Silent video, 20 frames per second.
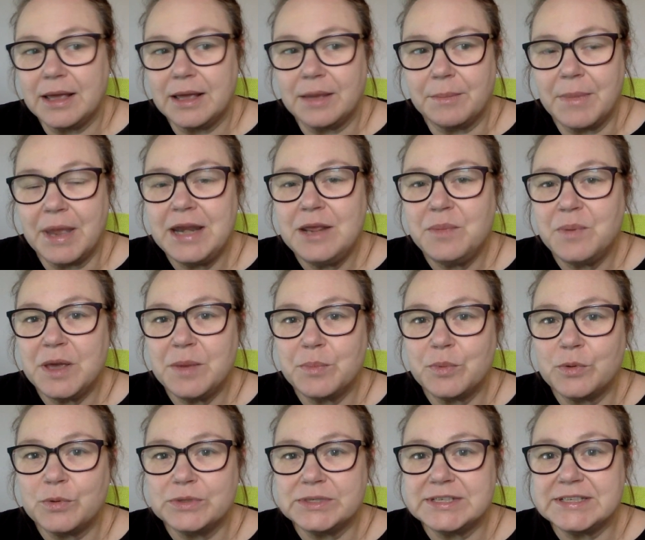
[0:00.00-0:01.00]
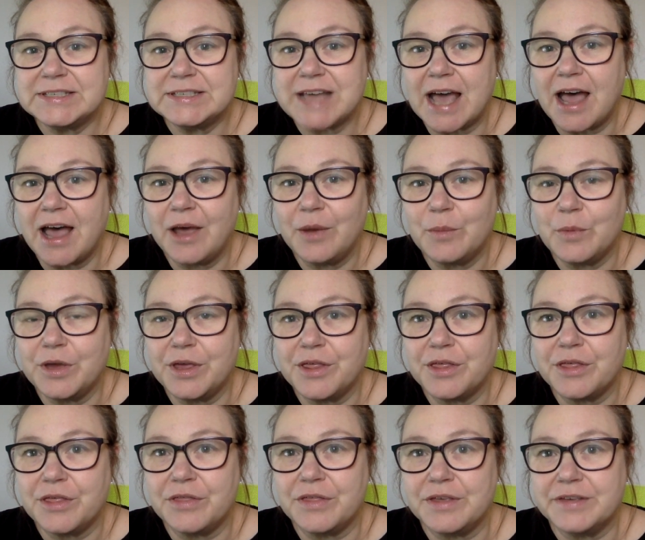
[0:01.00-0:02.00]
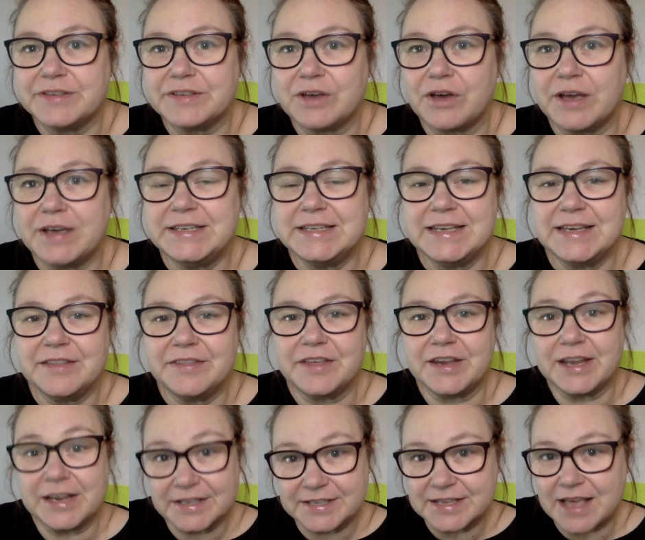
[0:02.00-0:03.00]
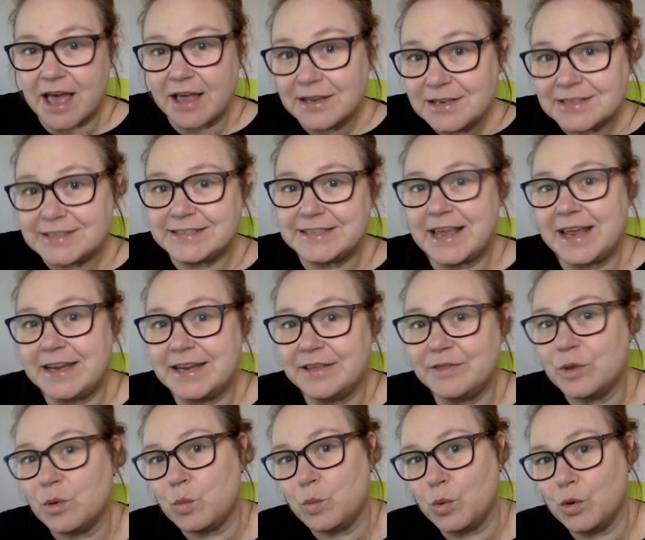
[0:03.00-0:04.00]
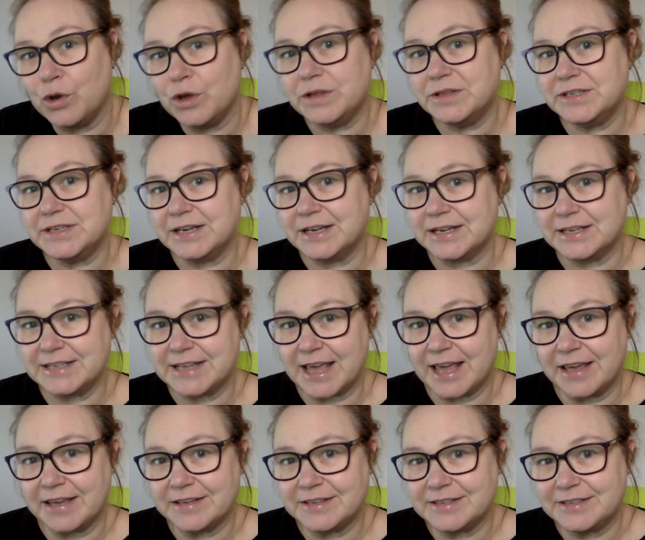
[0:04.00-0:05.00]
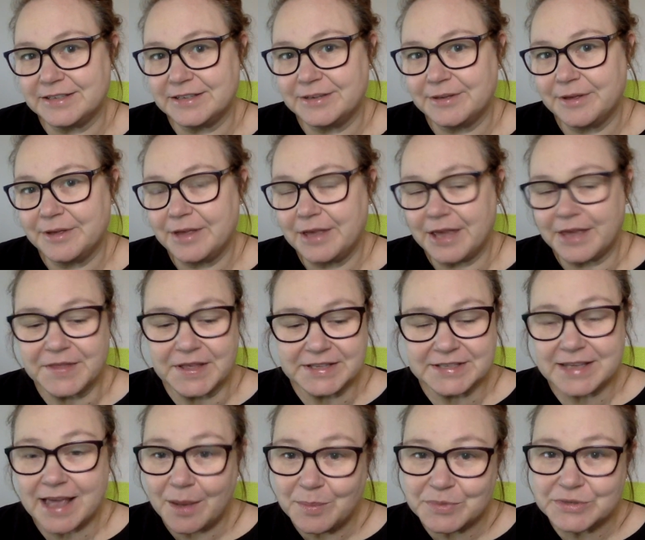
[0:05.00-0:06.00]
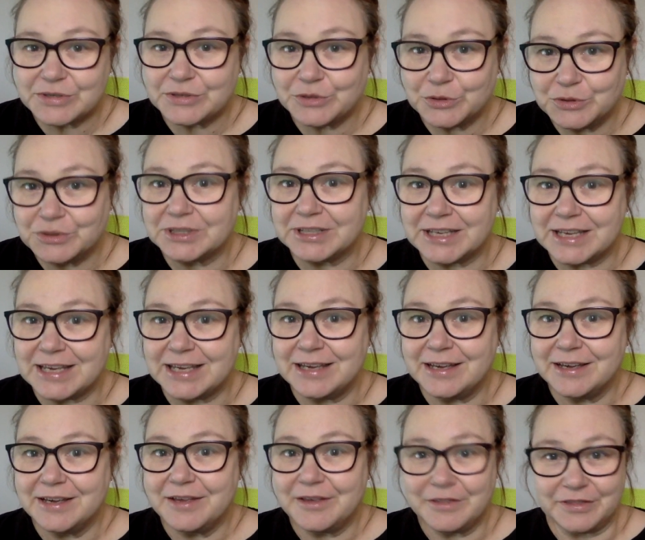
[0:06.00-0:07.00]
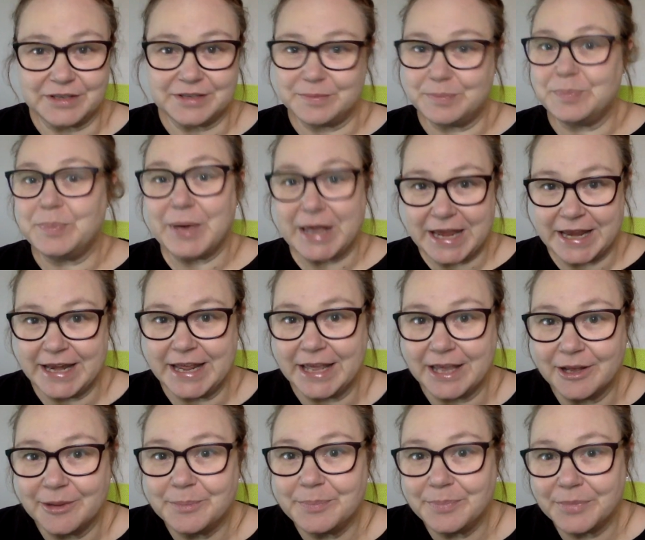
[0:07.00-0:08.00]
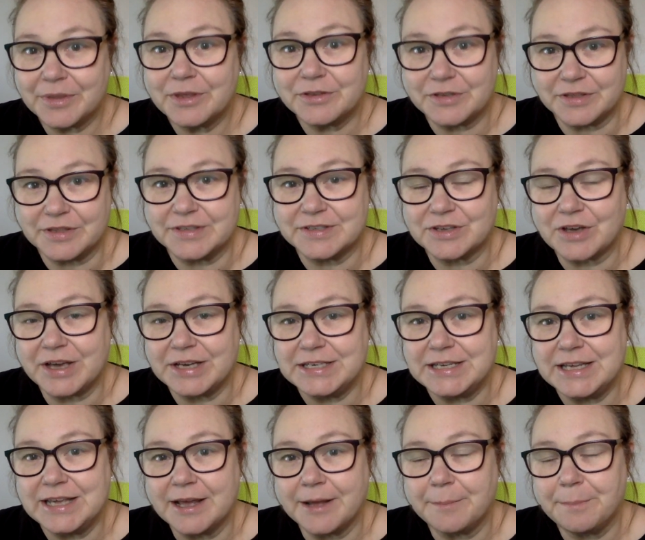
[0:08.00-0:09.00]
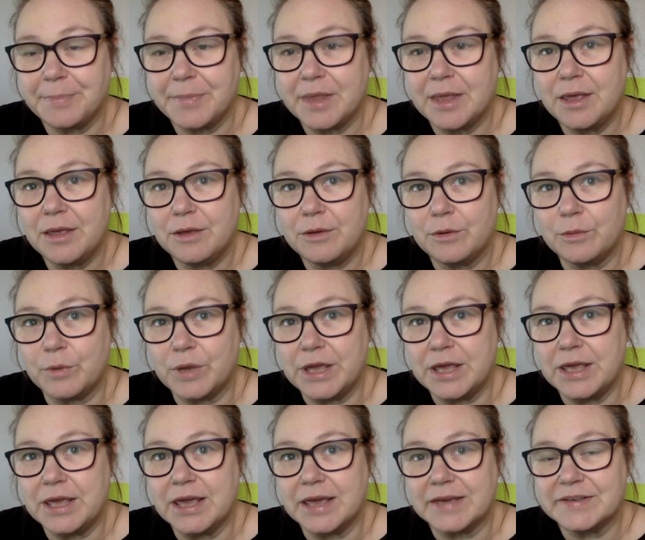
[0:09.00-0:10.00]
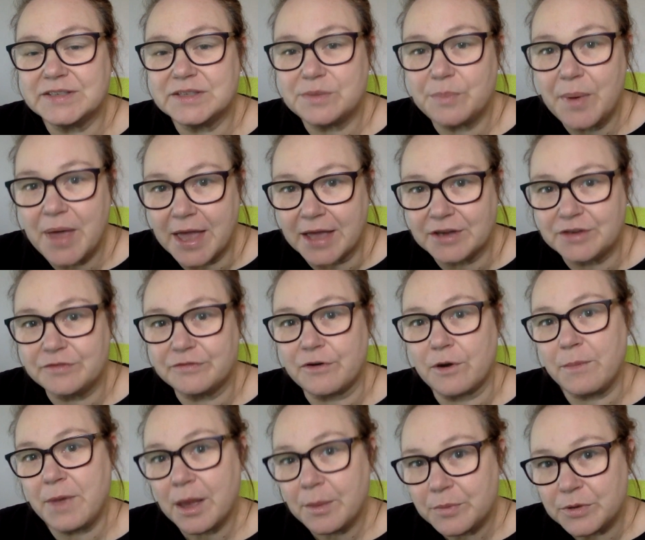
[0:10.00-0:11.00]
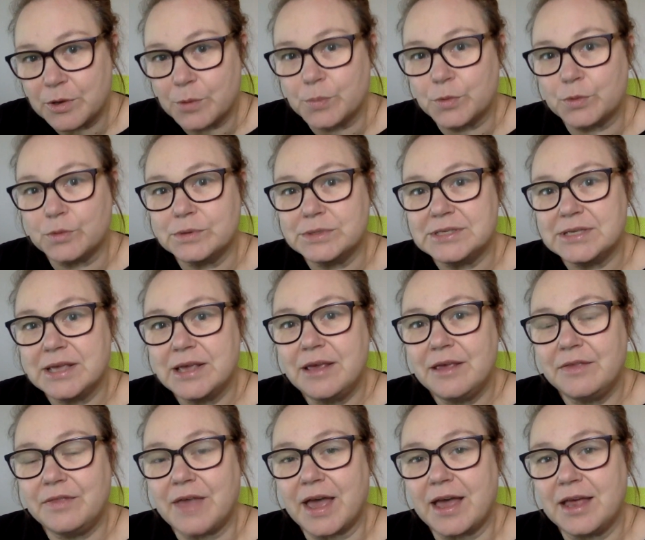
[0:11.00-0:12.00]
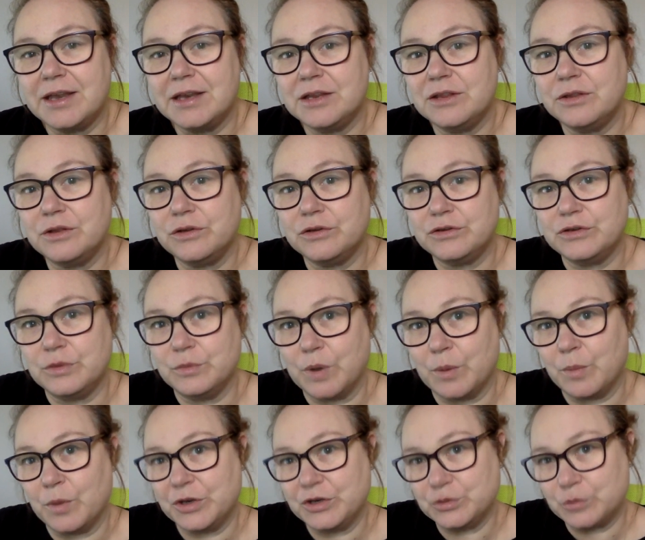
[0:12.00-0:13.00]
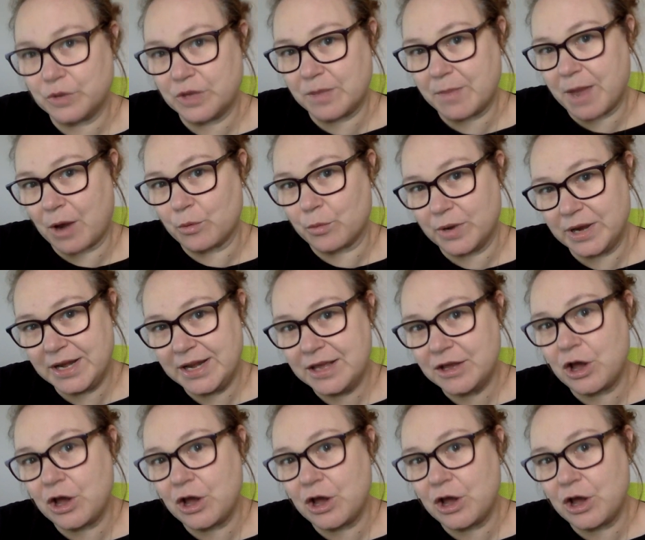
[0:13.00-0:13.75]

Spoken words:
Many people start with this idea that it's understanding the words in a text, and that's absolutely the beginning to this idea. We expect from our pupils that when we're talking about reading